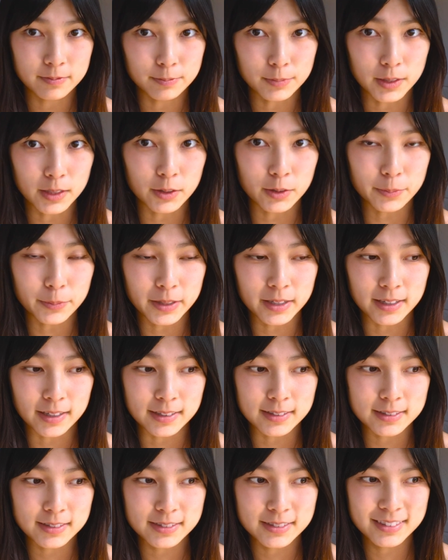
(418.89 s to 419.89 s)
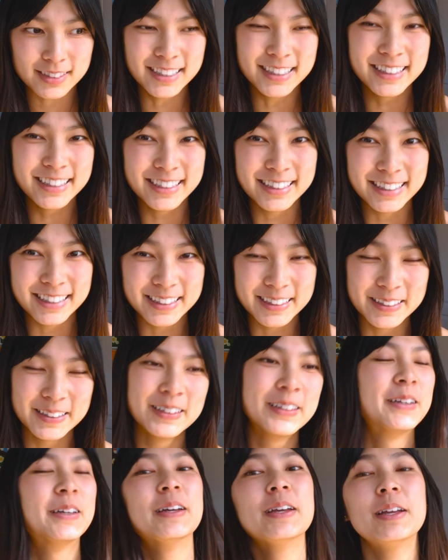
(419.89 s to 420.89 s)
but it would be nice.
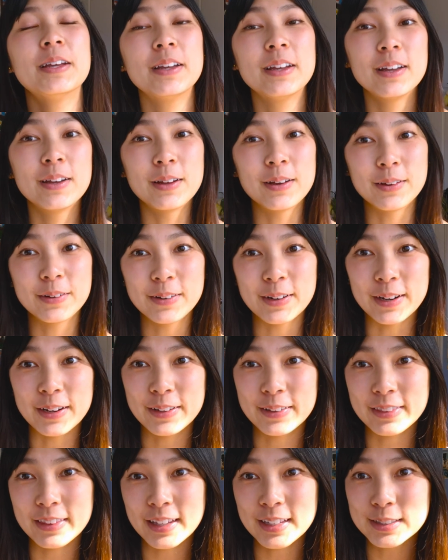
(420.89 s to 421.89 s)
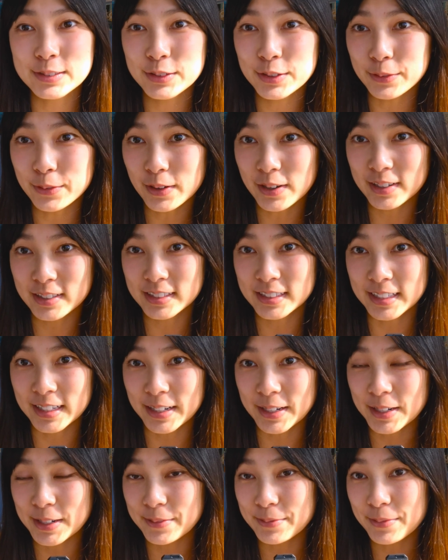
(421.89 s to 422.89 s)
Alright, thanks for
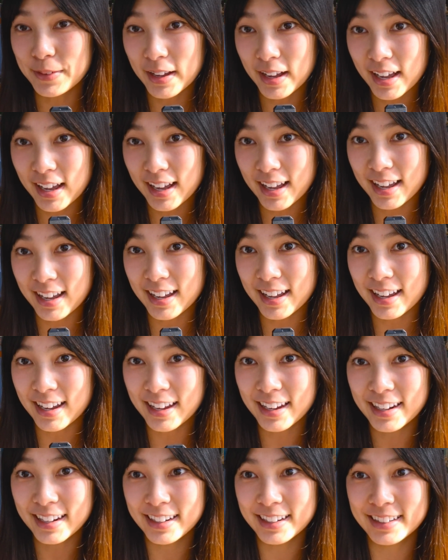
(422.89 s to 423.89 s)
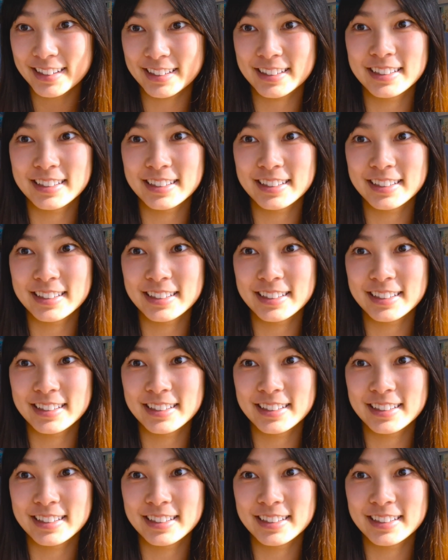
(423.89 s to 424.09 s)
watching, bye!